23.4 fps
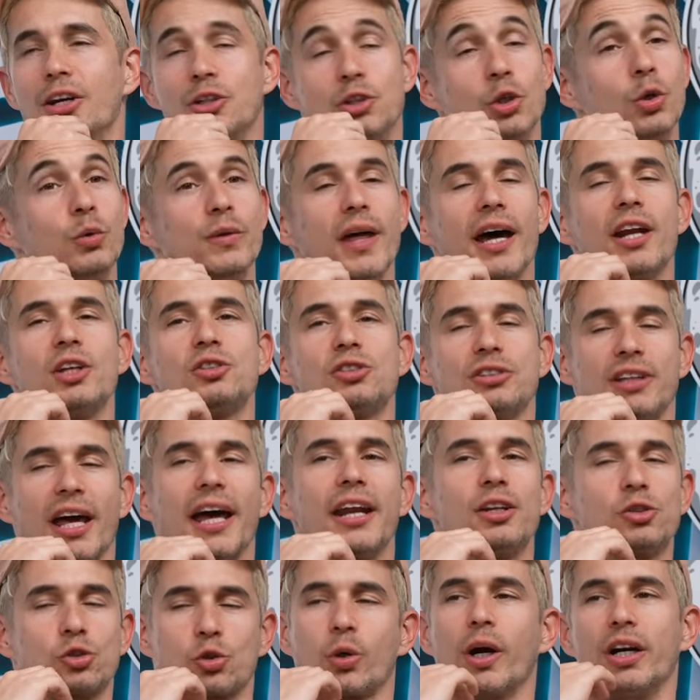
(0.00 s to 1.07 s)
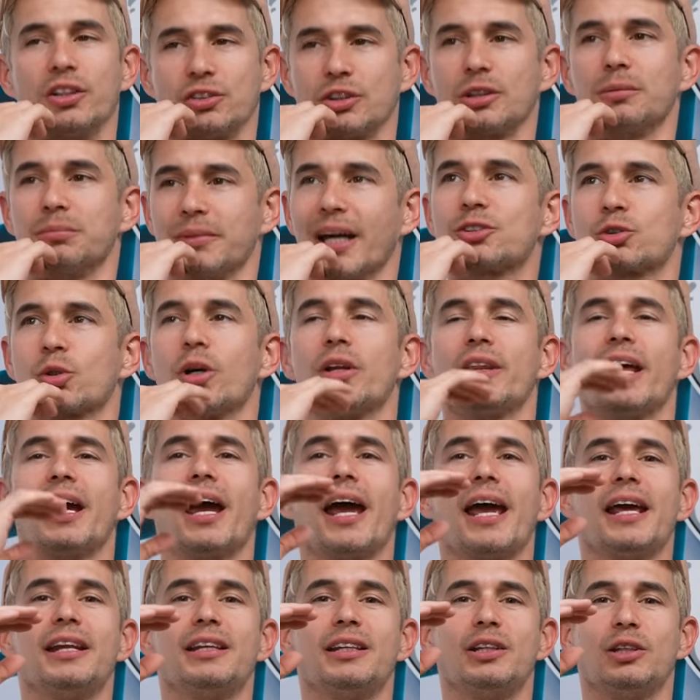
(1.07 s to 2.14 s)
dude, that is that is crazy. That's that
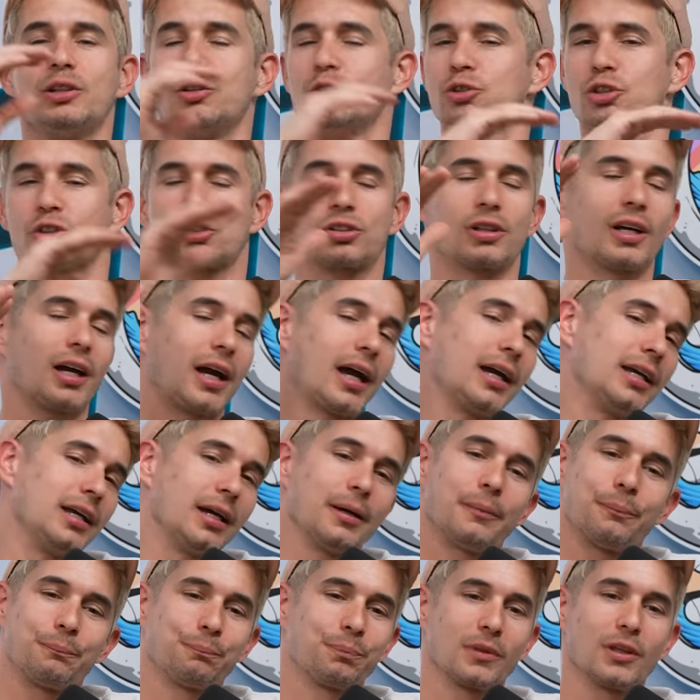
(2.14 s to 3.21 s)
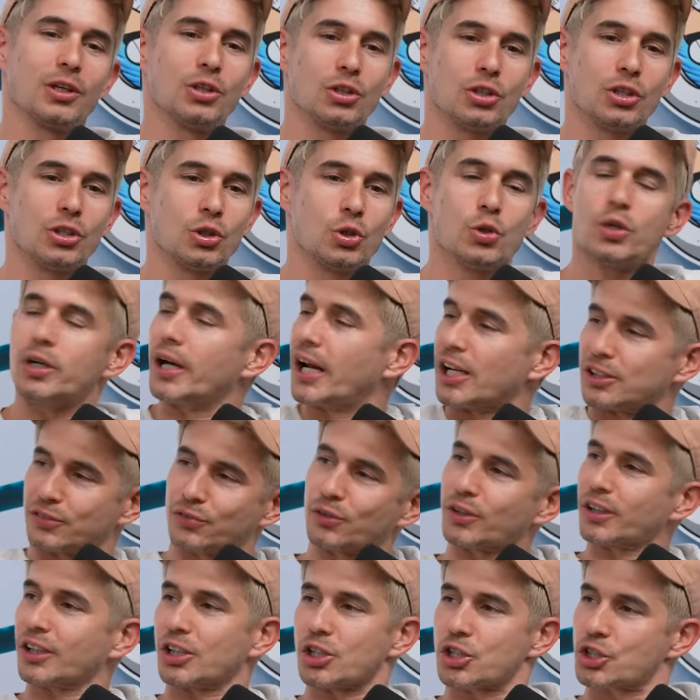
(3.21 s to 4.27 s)
and just I, uh, you didn't ask for
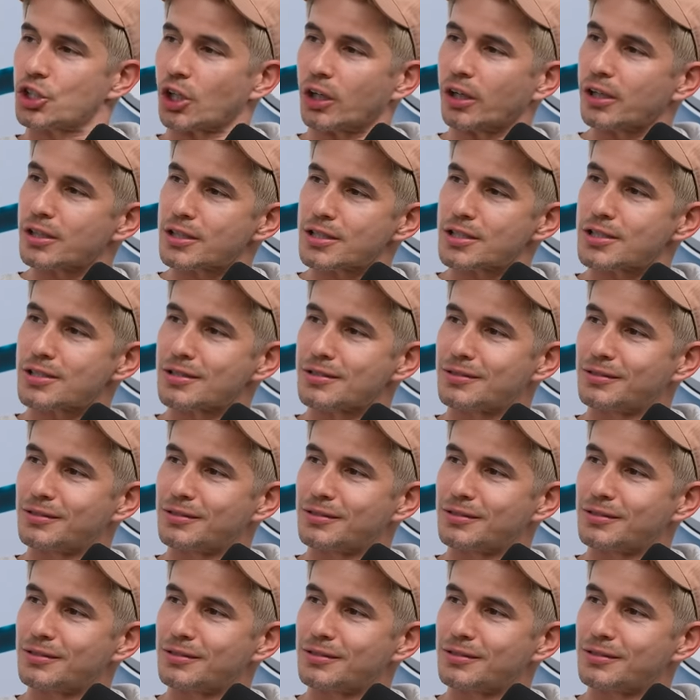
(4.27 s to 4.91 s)
like insurance.